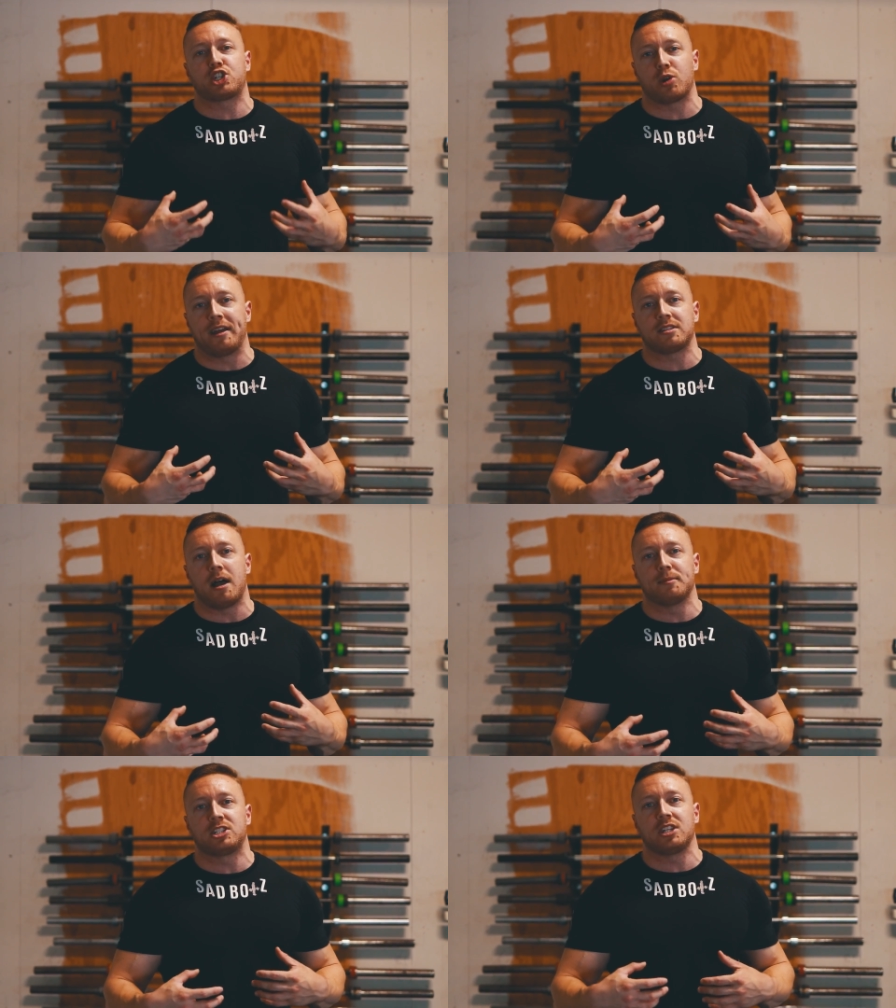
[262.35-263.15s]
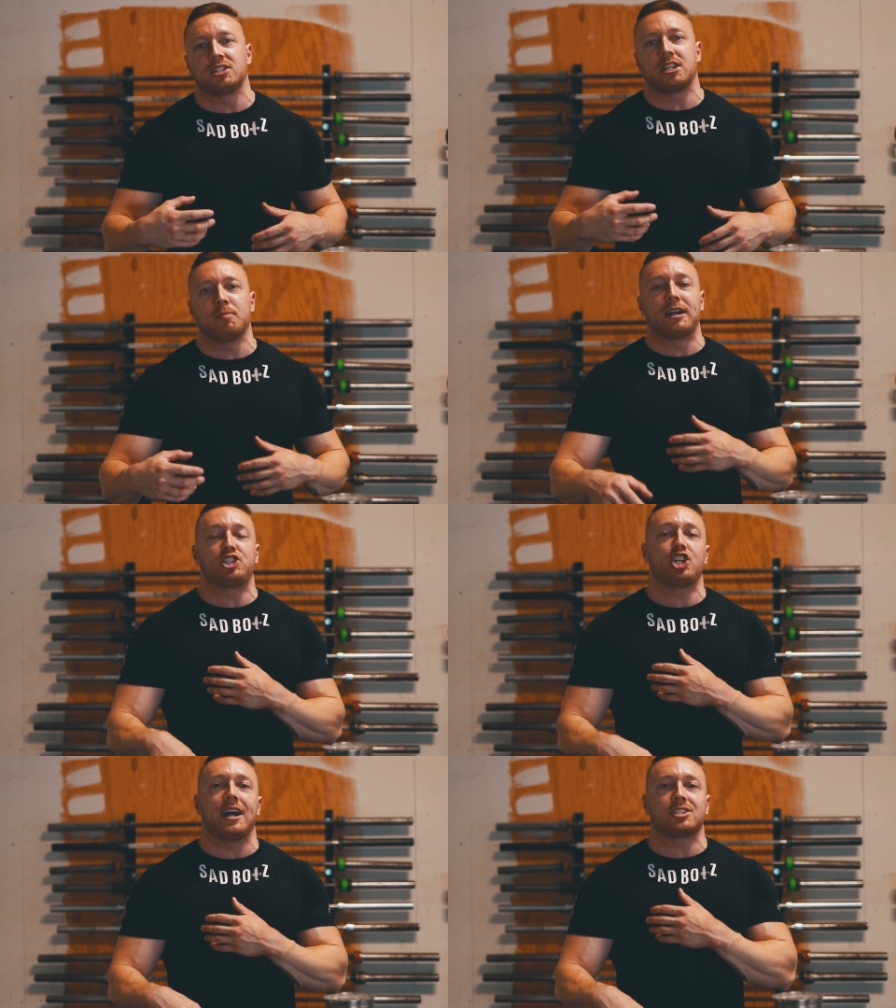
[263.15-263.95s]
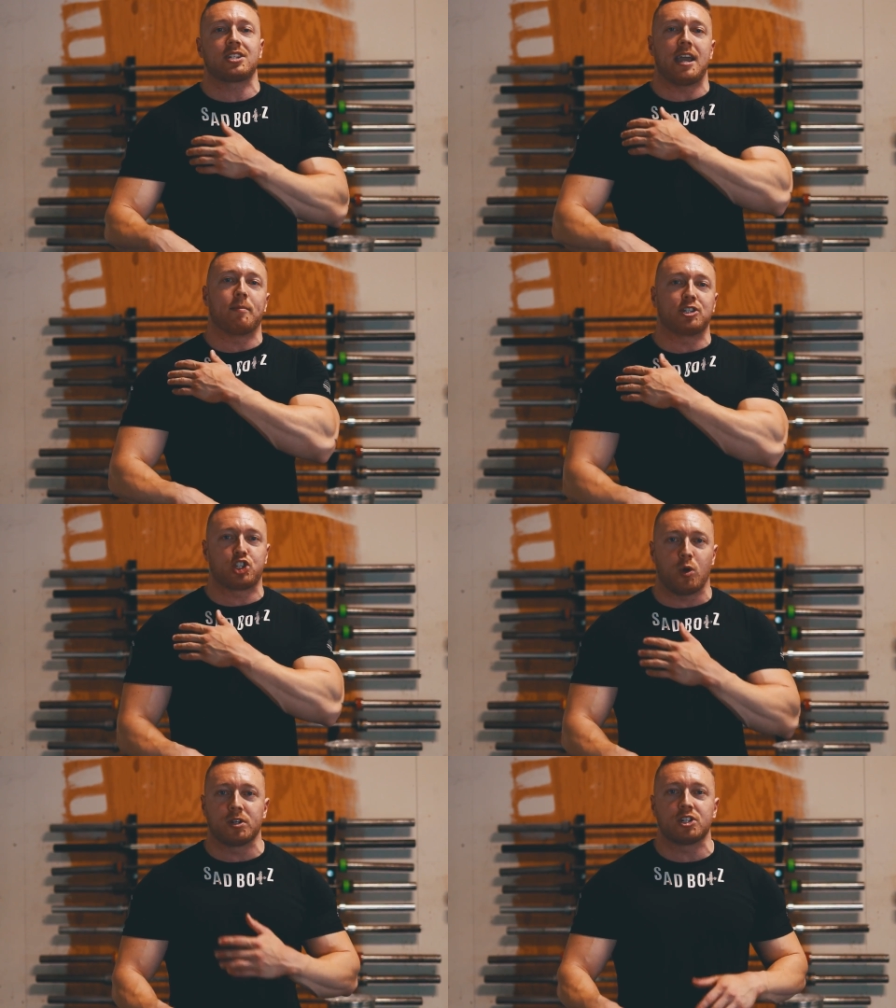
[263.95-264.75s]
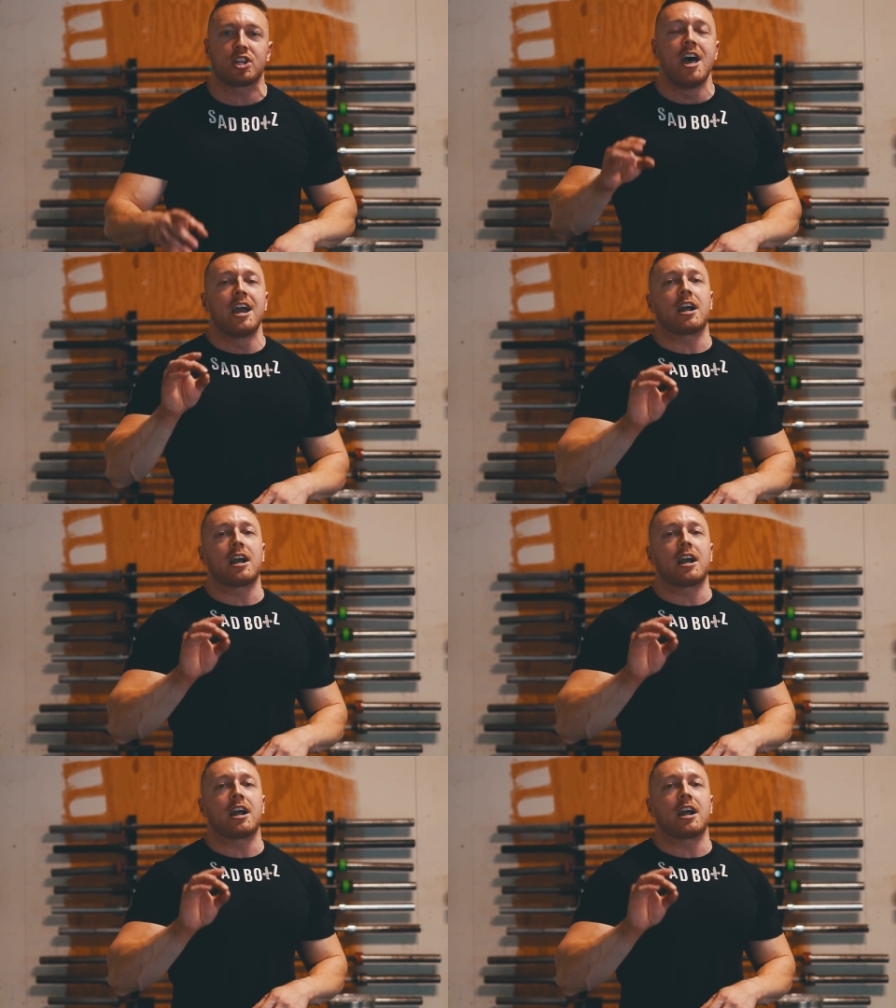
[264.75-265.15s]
strength dominances in my chest and my shoulders.